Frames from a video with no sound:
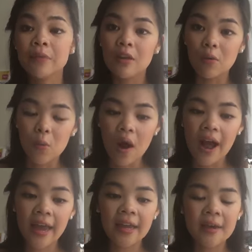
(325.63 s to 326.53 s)

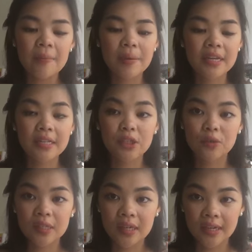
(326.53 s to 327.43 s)
Why? Because you'll
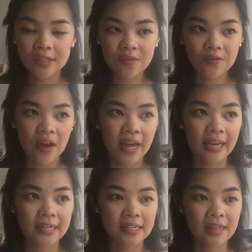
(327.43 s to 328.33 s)
start to
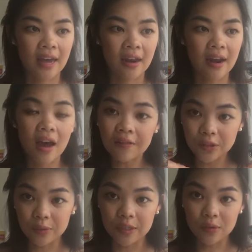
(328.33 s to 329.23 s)
find that
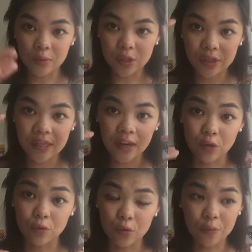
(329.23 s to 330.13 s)
afterwards, when you start
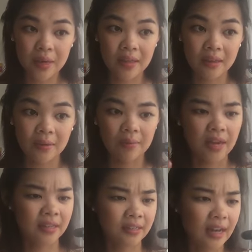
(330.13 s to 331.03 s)
grouping them
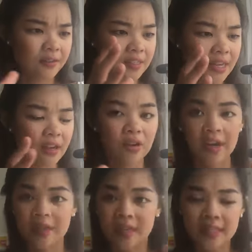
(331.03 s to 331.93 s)
and kind of saying,
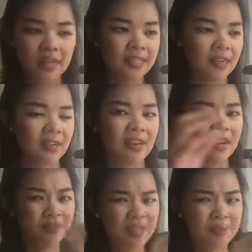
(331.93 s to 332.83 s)
okay, this idea kind
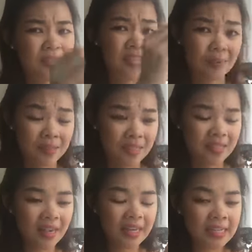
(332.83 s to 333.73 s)
of seems the same as this
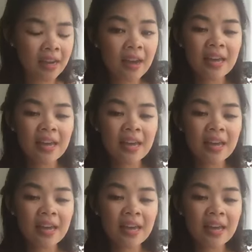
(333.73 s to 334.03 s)
idea,